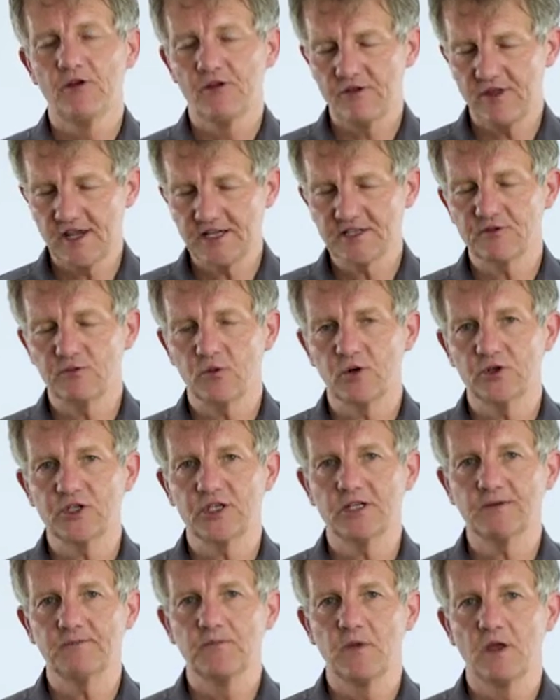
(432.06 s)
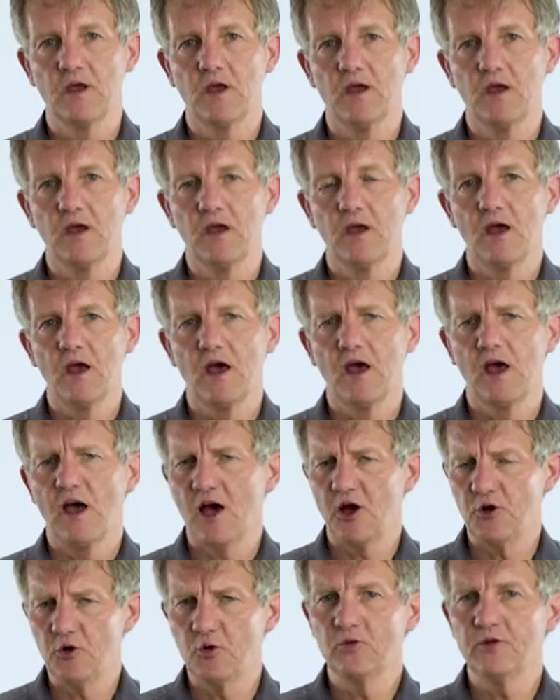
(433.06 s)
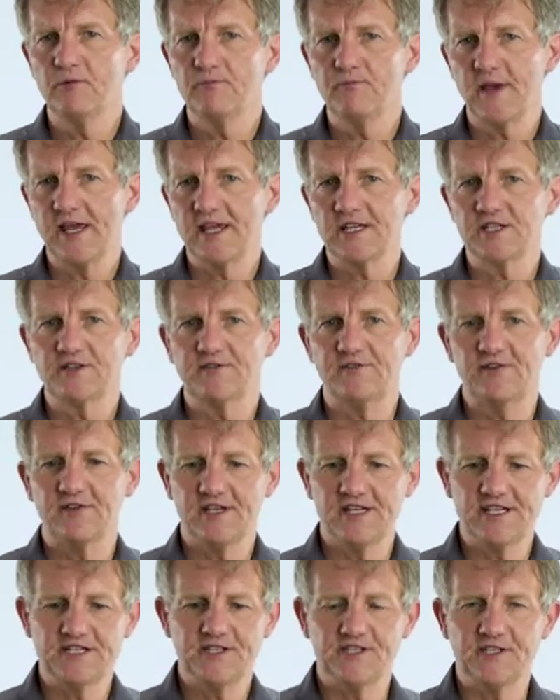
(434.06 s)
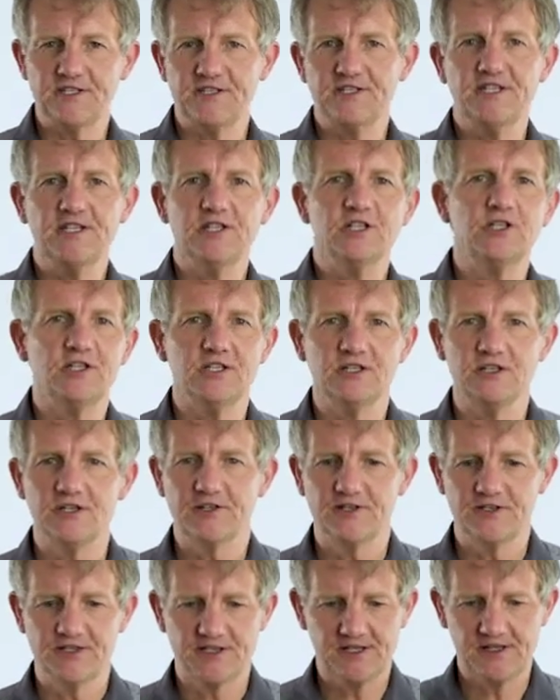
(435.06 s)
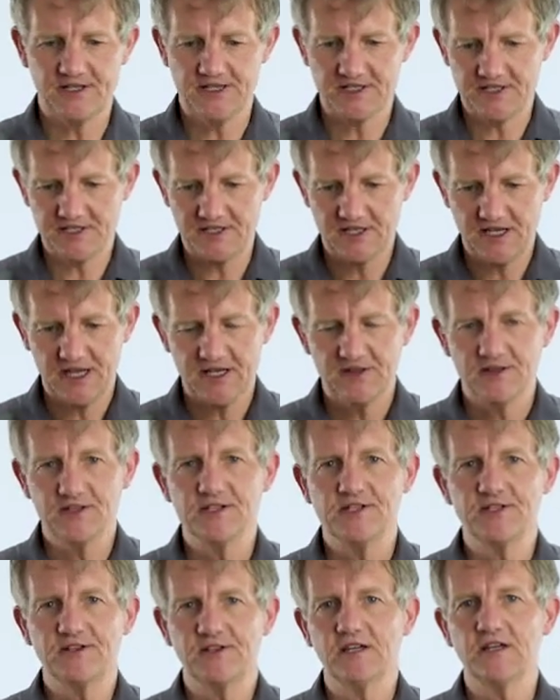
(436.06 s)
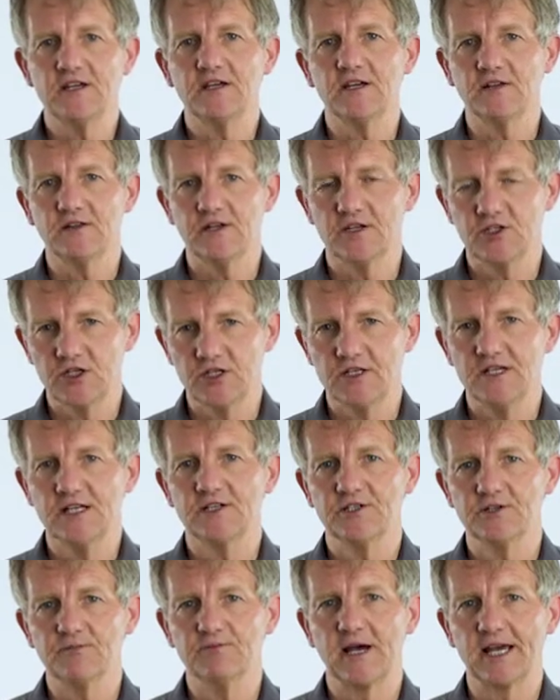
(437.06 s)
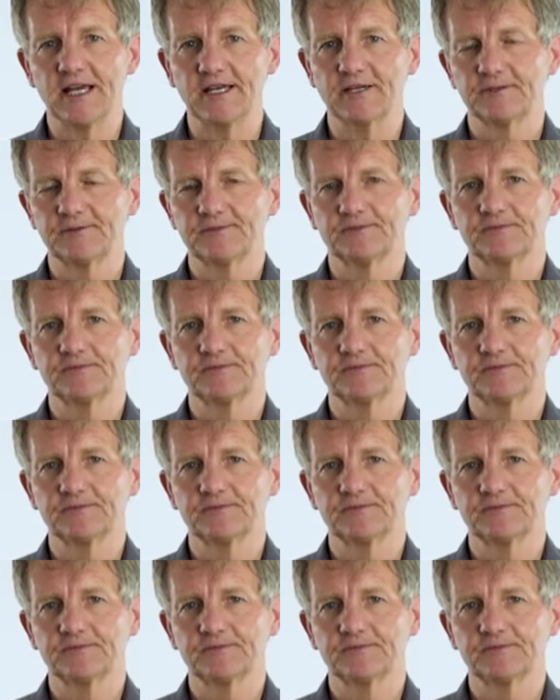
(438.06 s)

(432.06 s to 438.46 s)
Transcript: Thanks for watching, and all the best for these decisions and this thinking that you need to make.